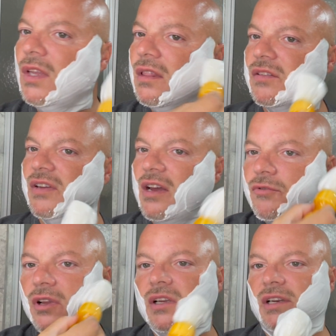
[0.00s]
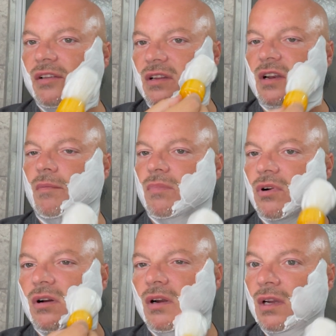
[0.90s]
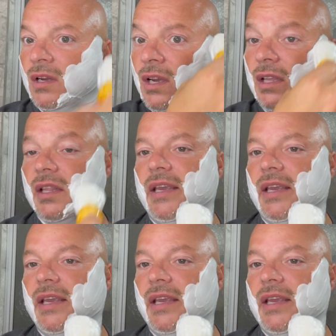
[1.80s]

The sun really does a number in the